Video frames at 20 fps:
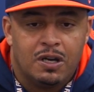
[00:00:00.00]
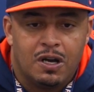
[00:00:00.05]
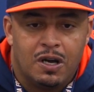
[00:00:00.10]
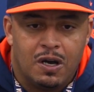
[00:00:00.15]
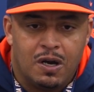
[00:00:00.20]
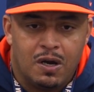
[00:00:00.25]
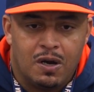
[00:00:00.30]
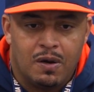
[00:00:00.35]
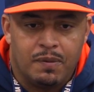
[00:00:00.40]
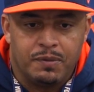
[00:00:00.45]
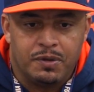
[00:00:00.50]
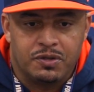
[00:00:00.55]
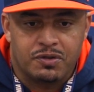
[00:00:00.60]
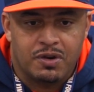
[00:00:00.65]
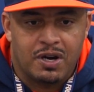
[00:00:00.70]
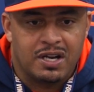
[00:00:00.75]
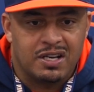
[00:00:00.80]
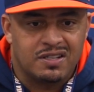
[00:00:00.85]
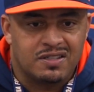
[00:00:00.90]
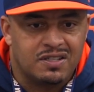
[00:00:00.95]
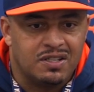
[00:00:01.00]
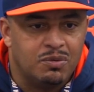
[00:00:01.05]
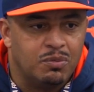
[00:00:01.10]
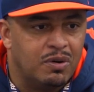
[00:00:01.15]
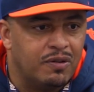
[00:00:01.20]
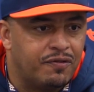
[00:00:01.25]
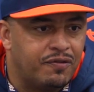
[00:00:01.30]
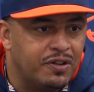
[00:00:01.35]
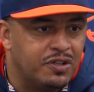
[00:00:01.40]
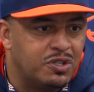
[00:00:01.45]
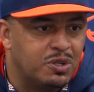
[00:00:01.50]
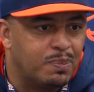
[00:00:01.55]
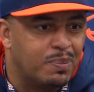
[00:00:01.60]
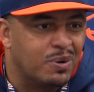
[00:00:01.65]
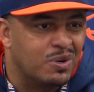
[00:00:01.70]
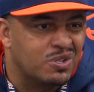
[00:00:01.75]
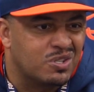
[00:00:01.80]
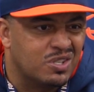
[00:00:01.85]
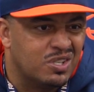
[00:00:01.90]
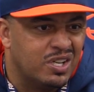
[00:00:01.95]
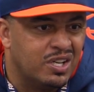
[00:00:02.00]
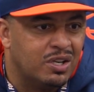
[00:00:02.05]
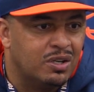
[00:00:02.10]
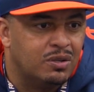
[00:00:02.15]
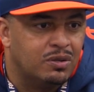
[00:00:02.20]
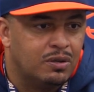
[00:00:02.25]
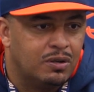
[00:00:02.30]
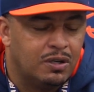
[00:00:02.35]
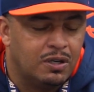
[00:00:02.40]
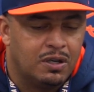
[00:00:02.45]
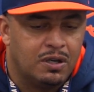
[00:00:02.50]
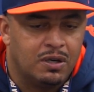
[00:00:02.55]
You're trying to see what fits your personnel.